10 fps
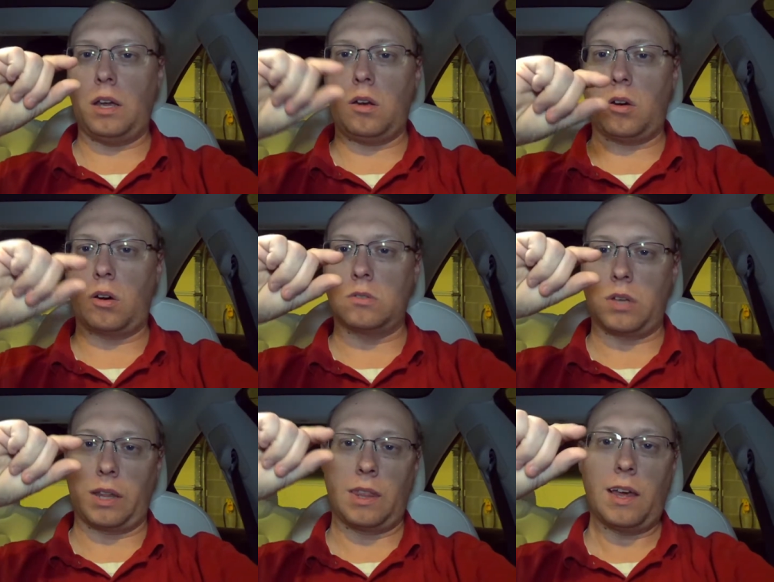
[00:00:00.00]
cards
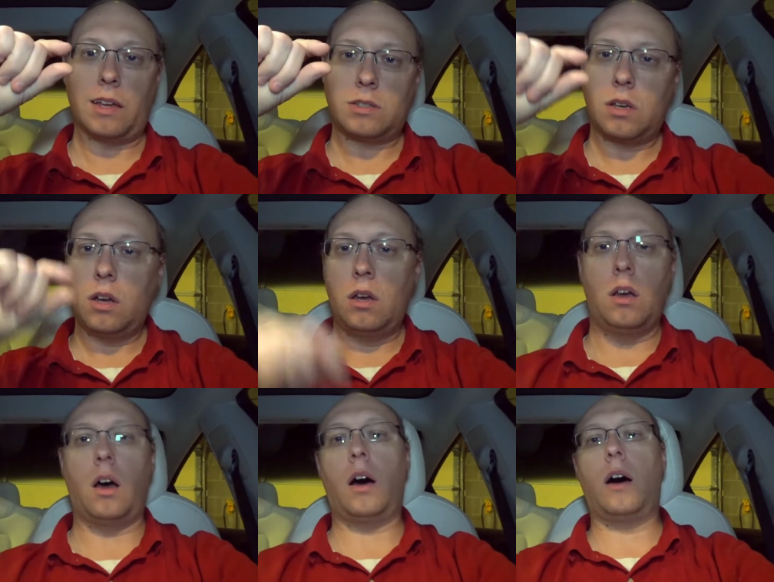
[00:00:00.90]
like this
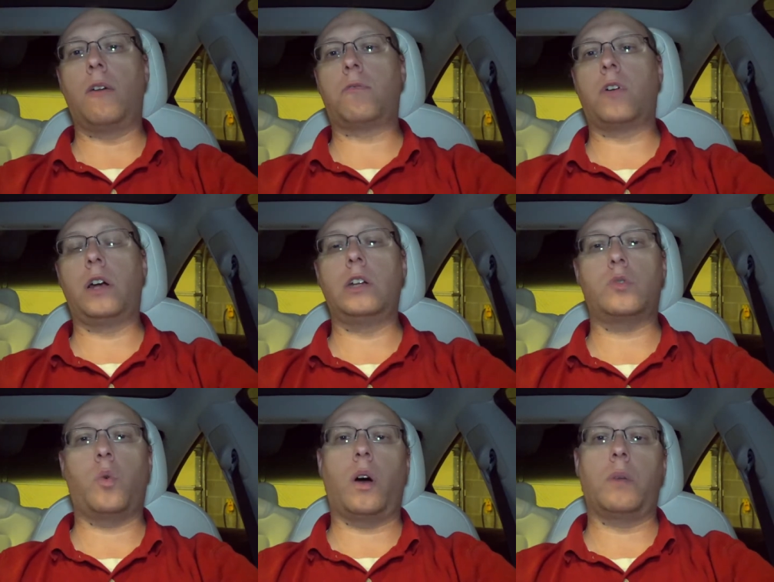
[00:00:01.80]
for each
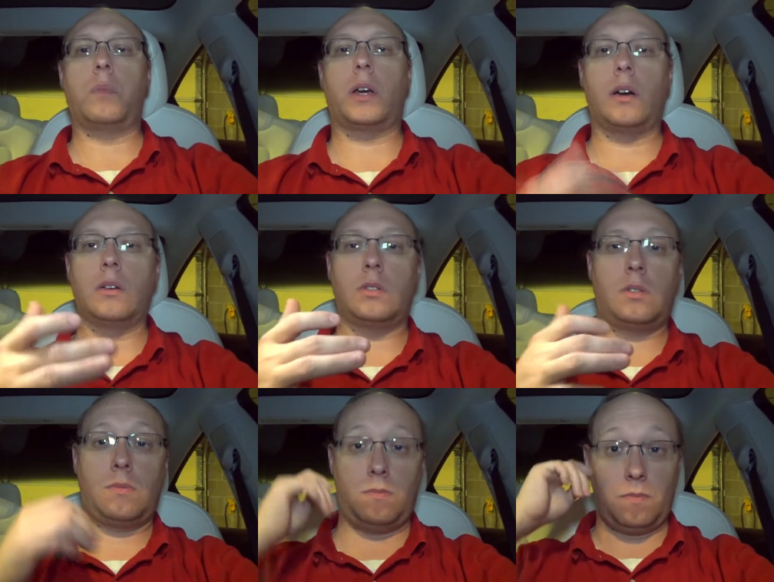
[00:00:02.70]
one, because